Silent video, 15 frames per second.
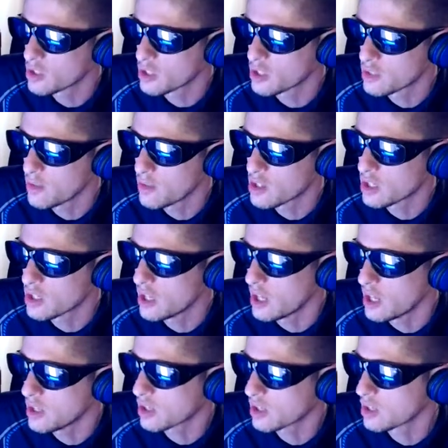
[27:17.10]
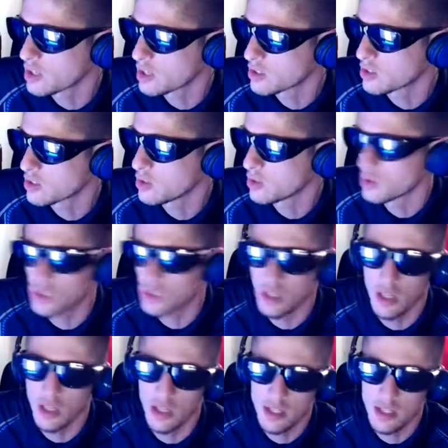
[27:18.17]
is mentioned in the Constitution
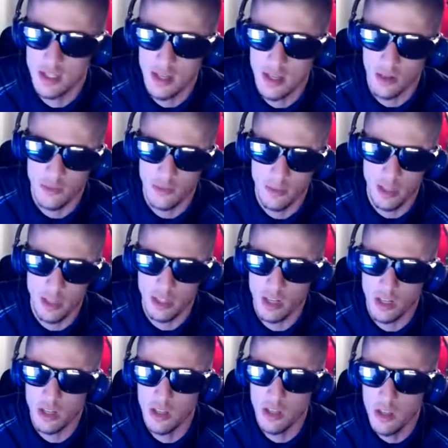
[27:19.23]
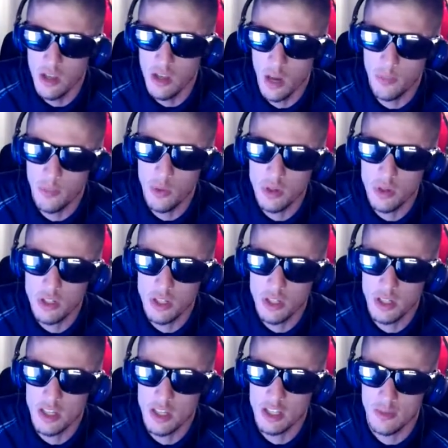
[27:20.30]
itself. I mean, abortion
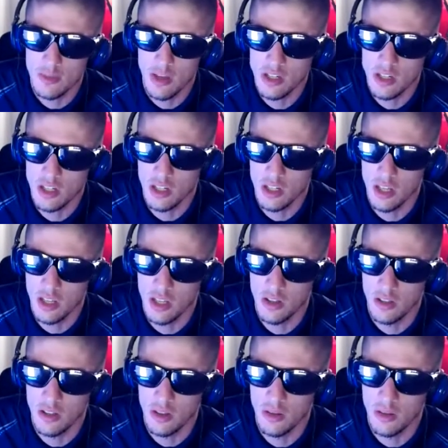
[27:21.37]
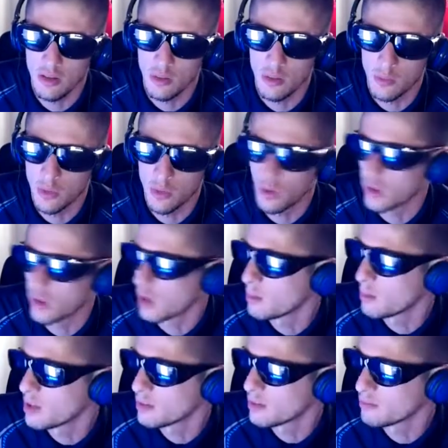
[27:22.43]
is mentioned in the ruling. I
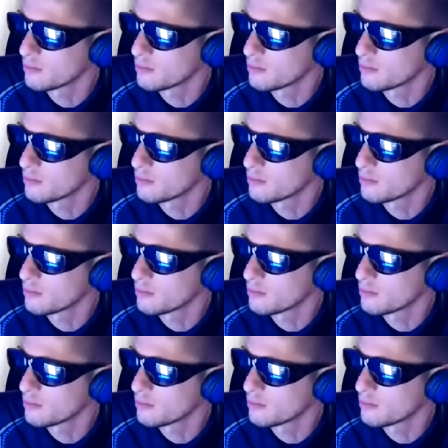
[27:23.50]
mean,